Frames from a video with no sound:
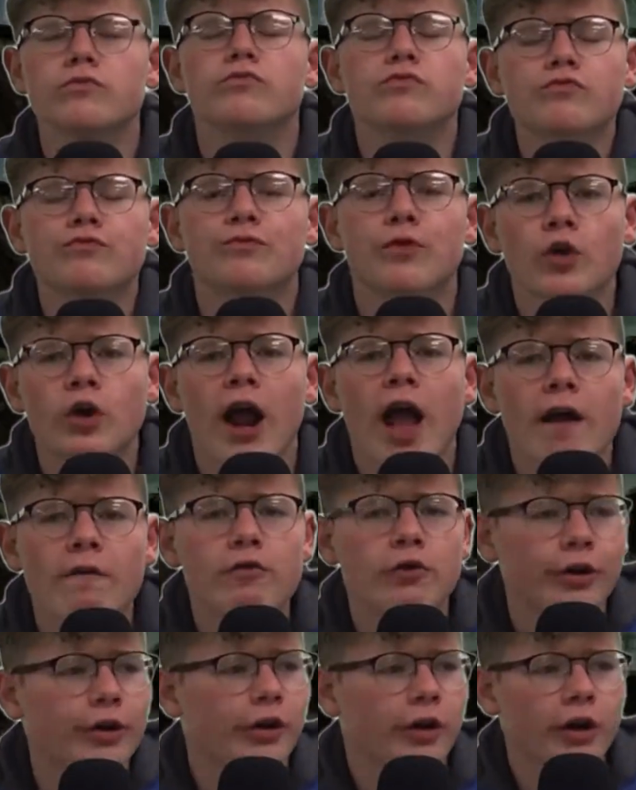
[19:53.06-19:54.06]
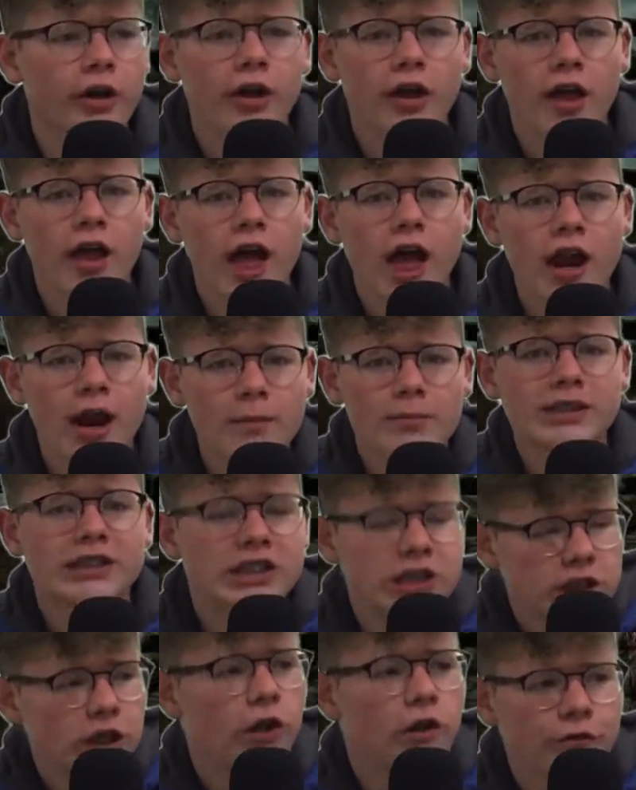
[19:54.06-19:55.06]
forever. And I'm
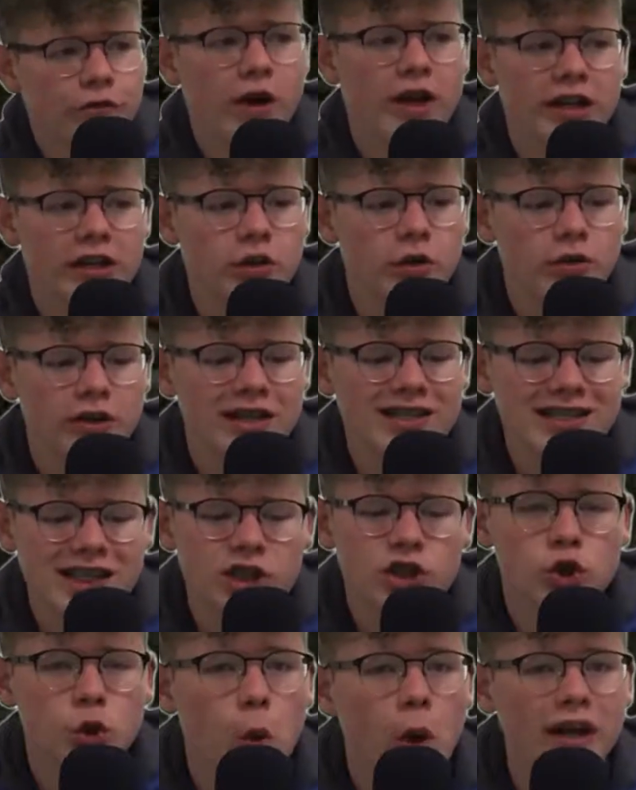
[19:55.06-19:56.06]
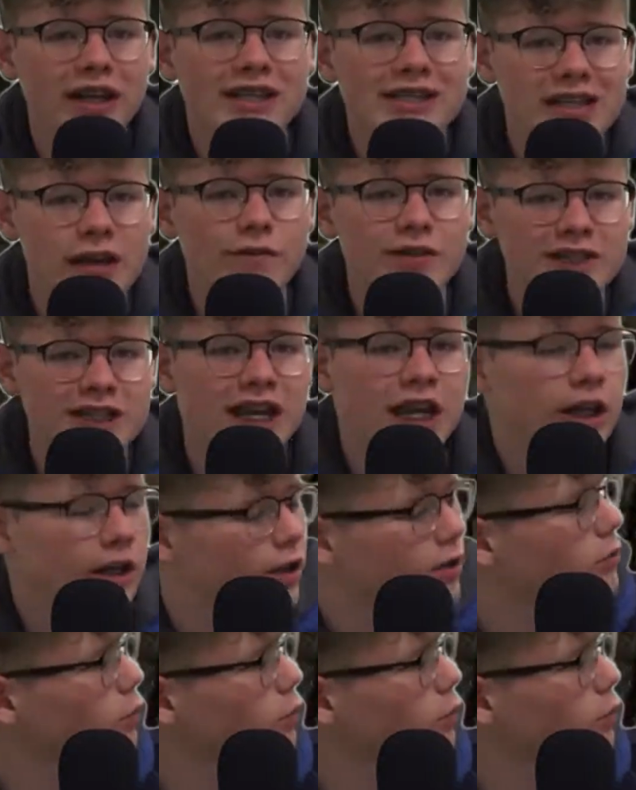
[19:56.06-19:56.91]
still finding new things in 2017.